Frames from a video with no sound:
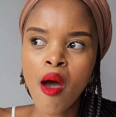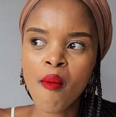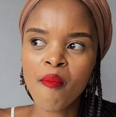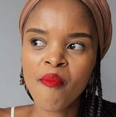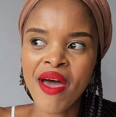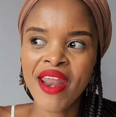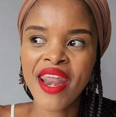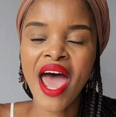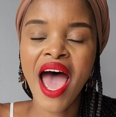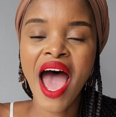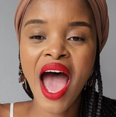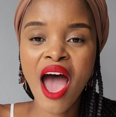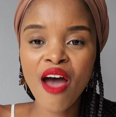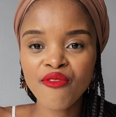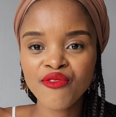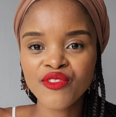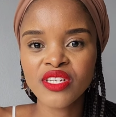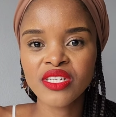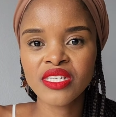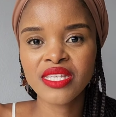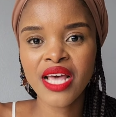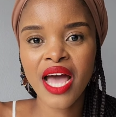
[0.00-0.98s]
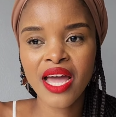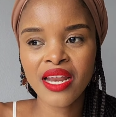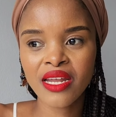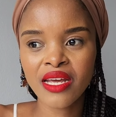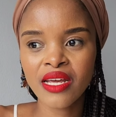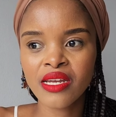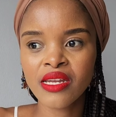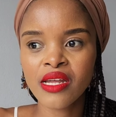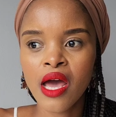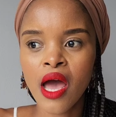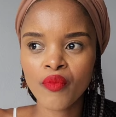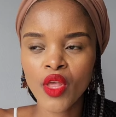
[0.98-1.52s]
but I've
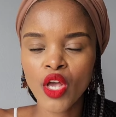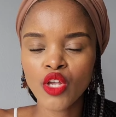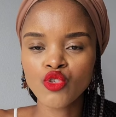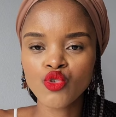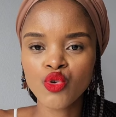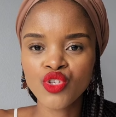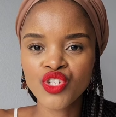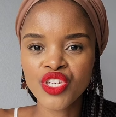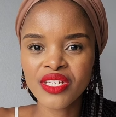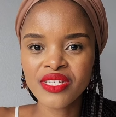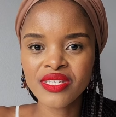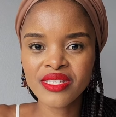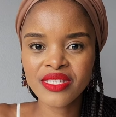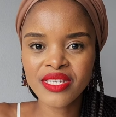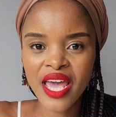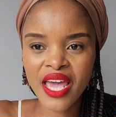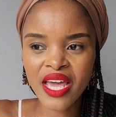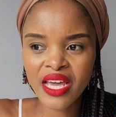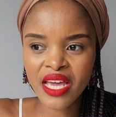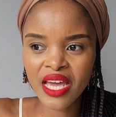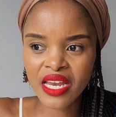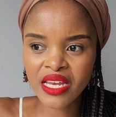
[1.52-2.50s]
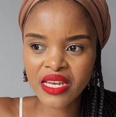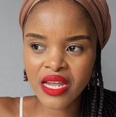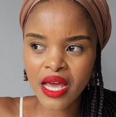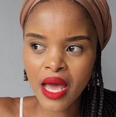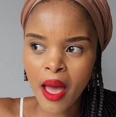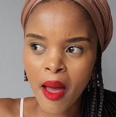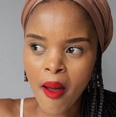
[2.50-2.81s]
decided to just take it